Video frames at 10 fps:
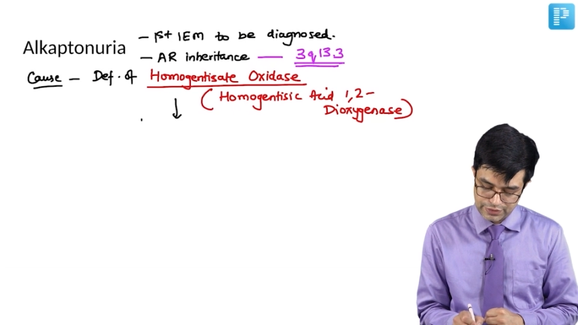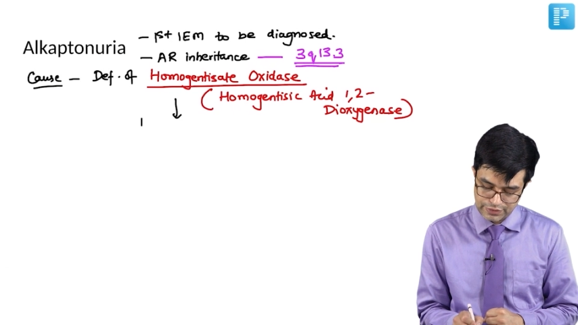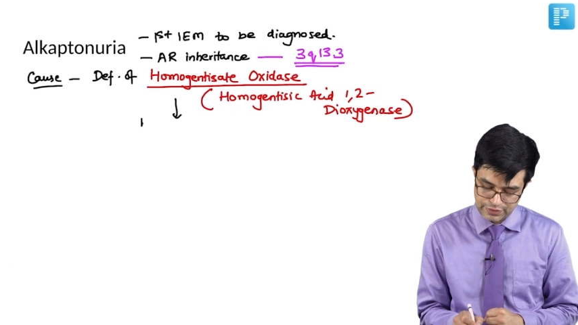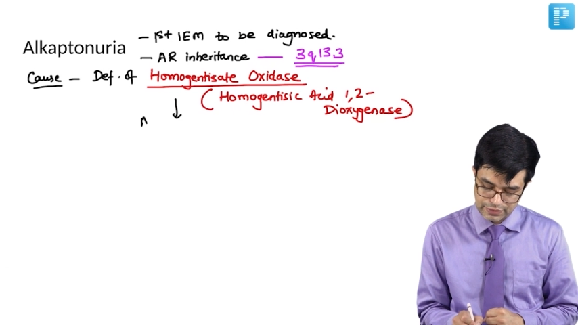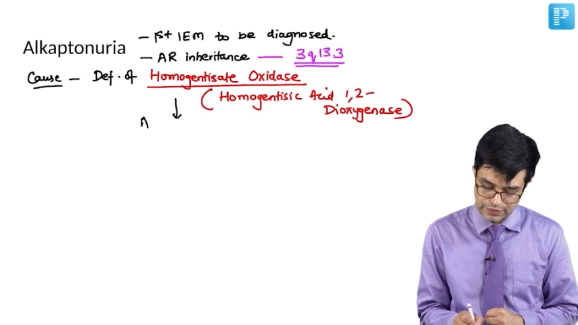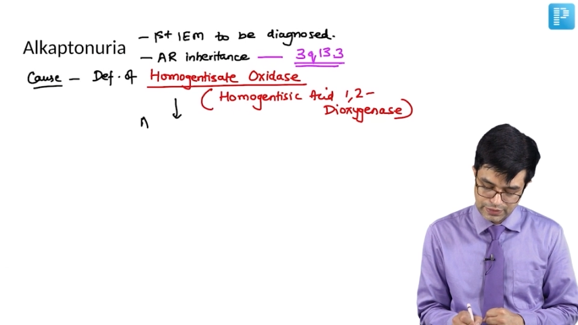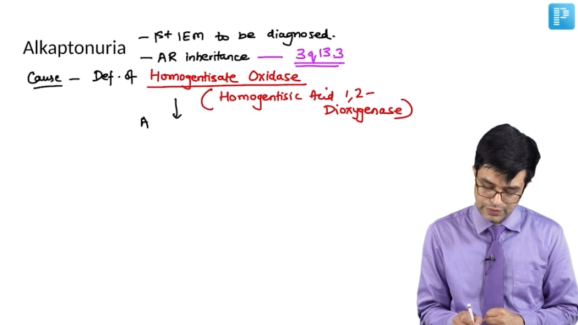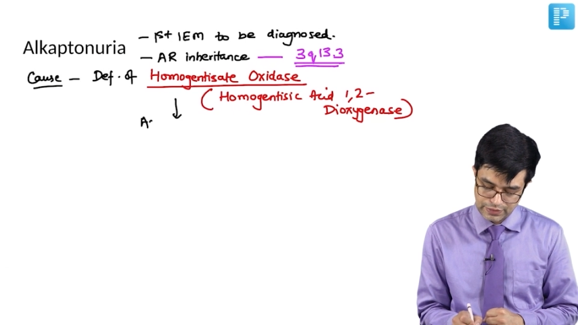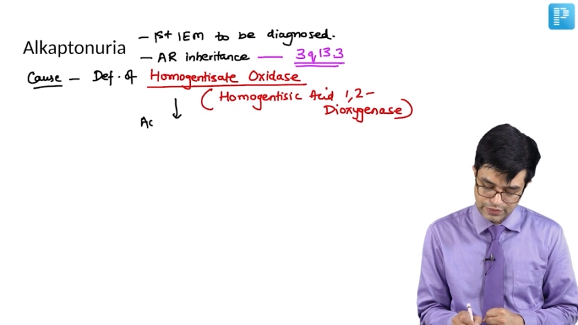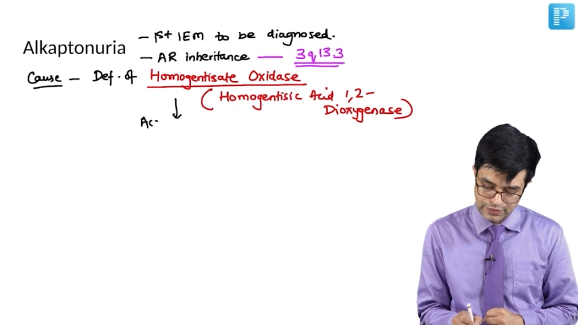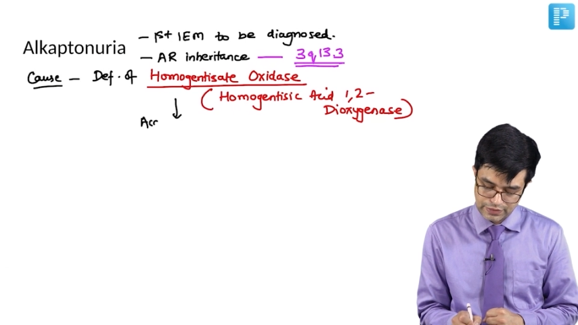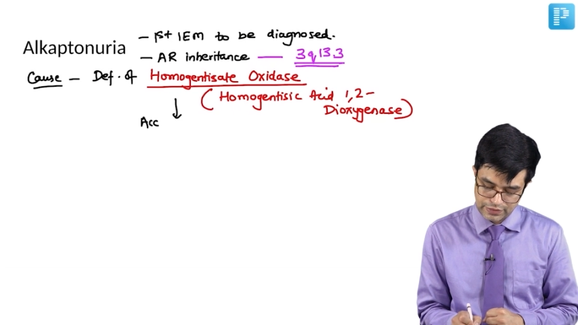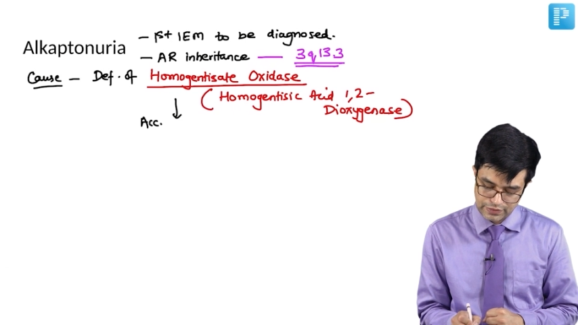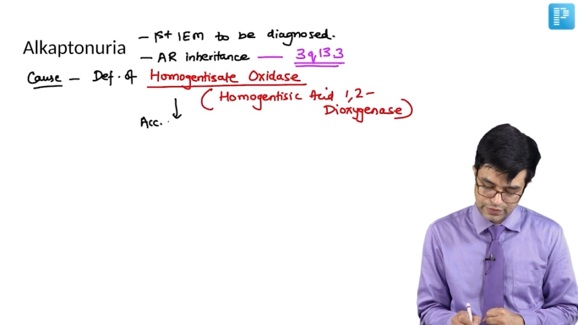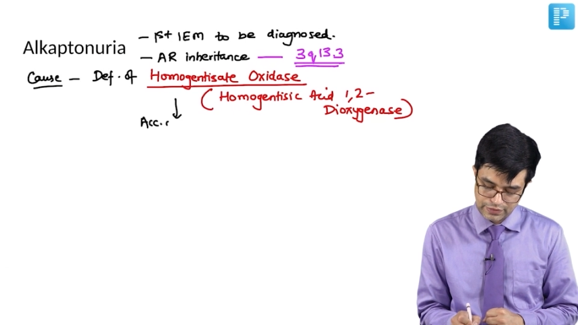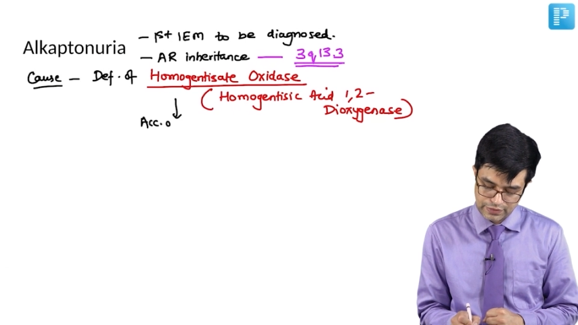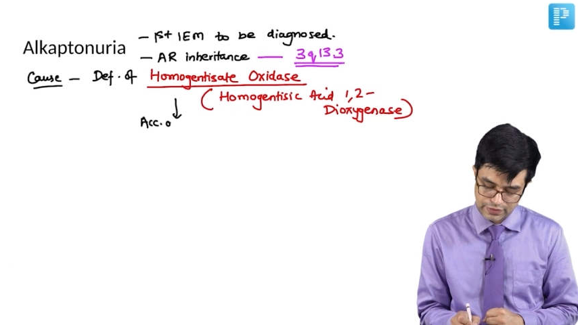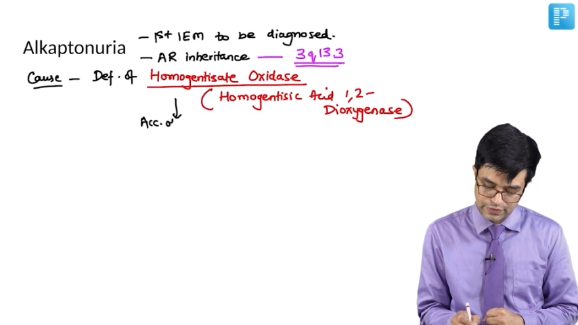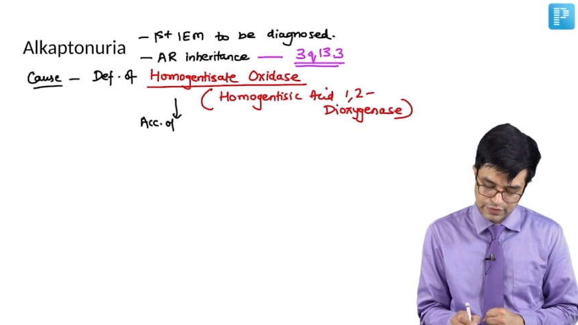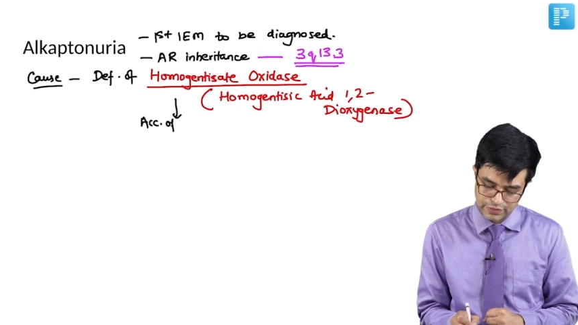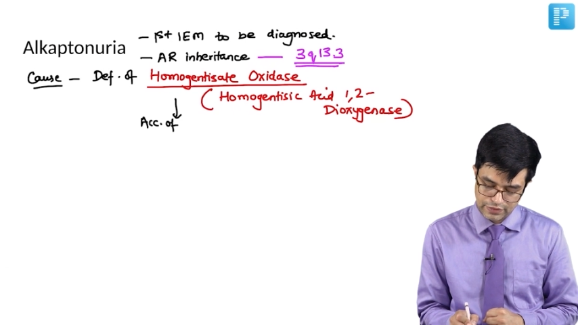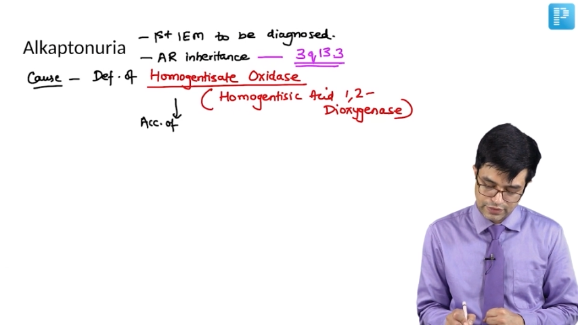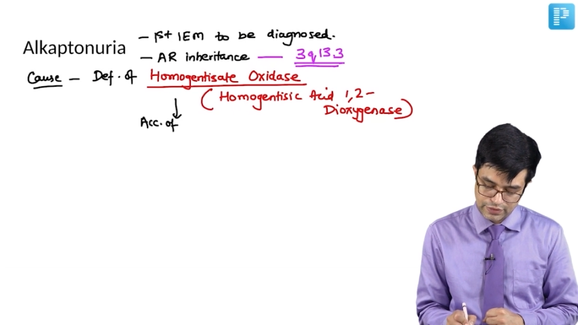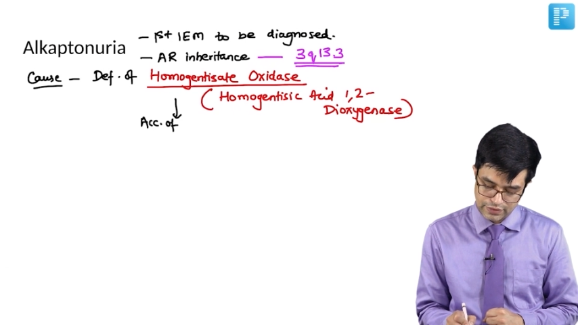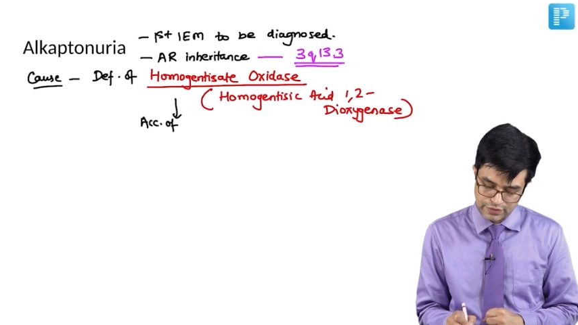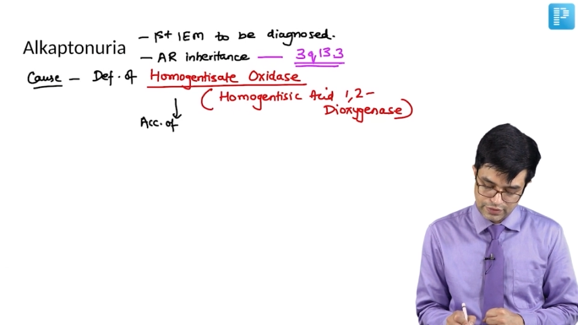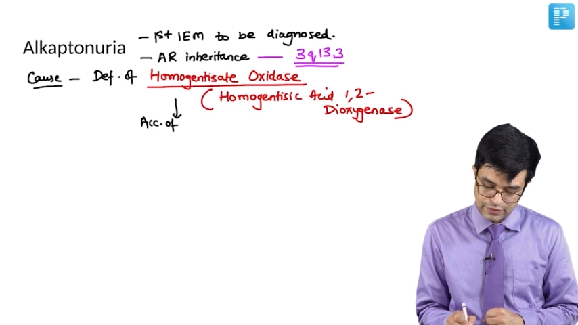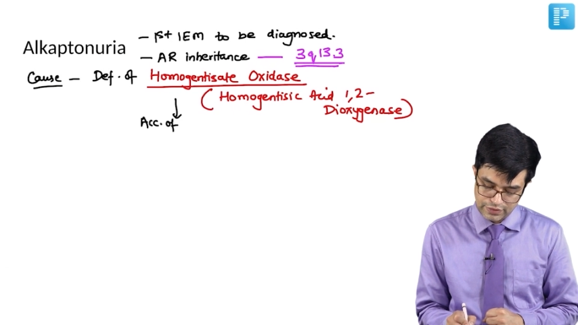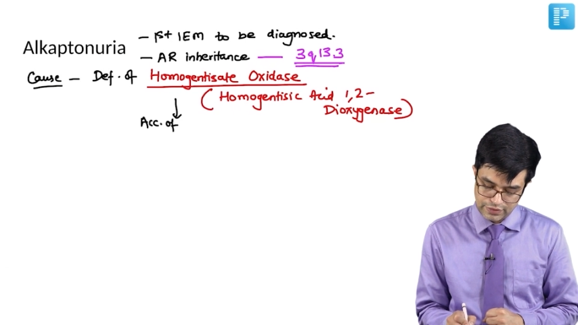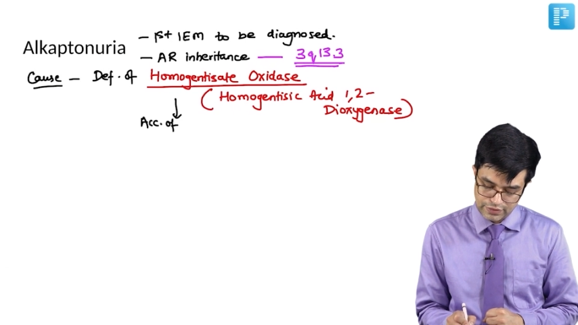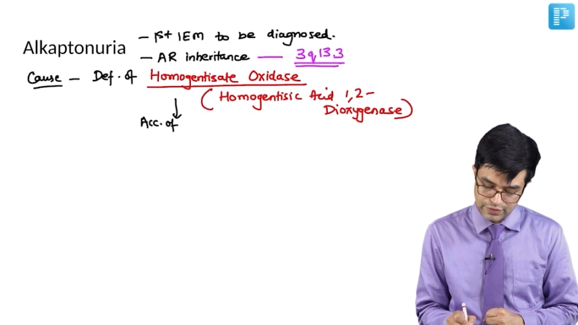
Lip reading: No one is speaking in this clip.